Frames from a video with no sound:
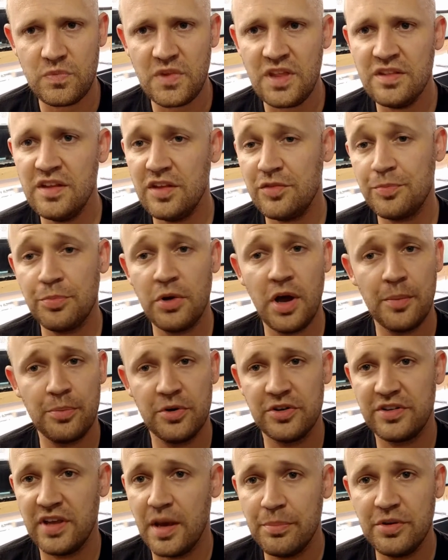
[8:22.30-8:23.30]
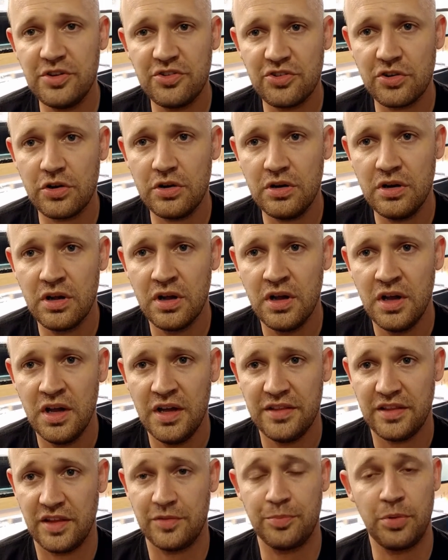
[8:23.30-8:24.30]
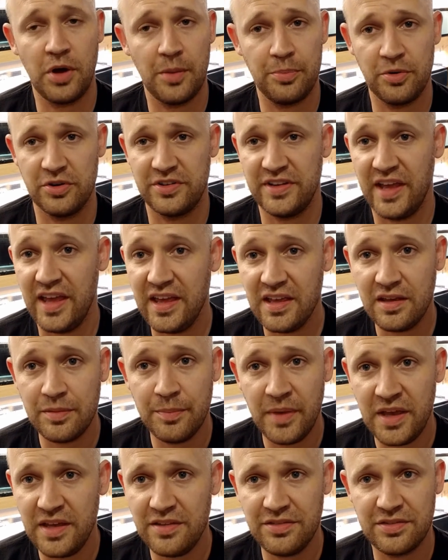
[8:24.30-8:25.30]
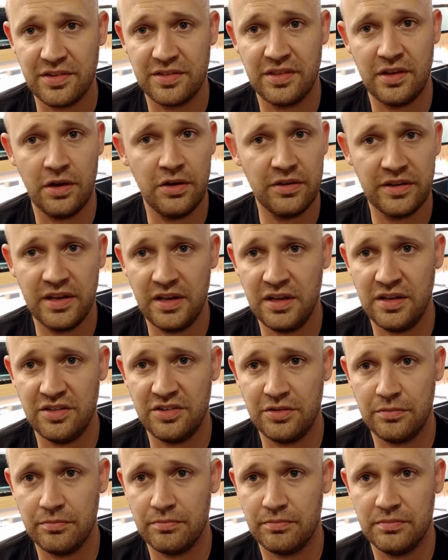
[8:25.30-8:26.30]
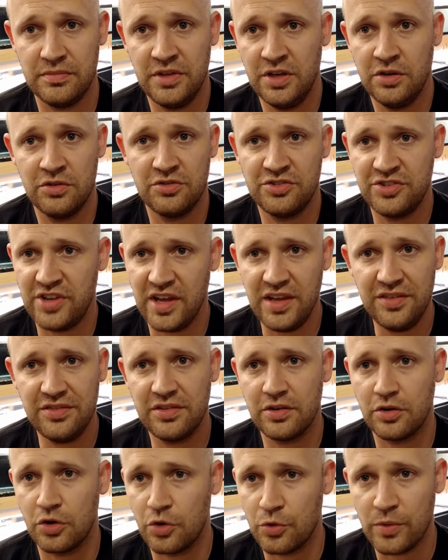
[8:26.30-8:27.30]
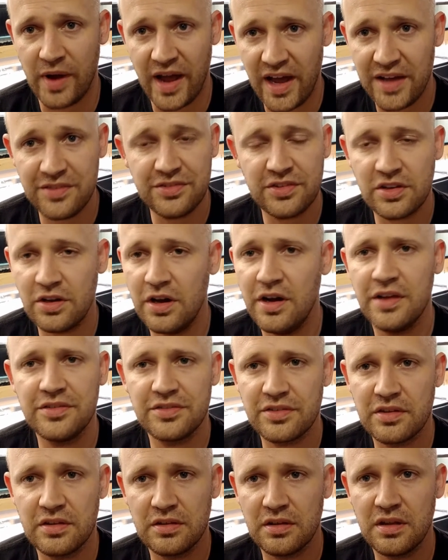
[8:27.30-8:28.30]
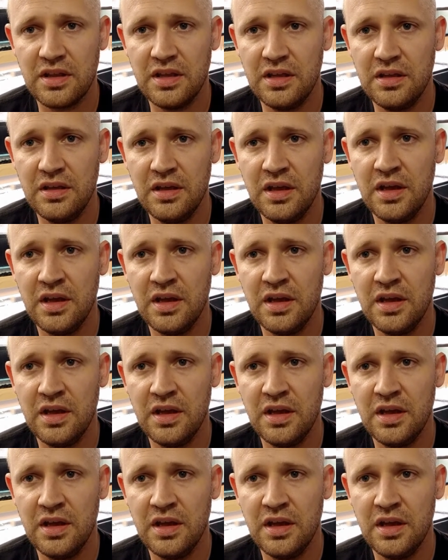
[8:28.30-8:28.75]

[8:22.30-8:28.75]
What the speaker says: That's proper temperature, that's proper tank mates, that they aren't getting chased and harassed constantly.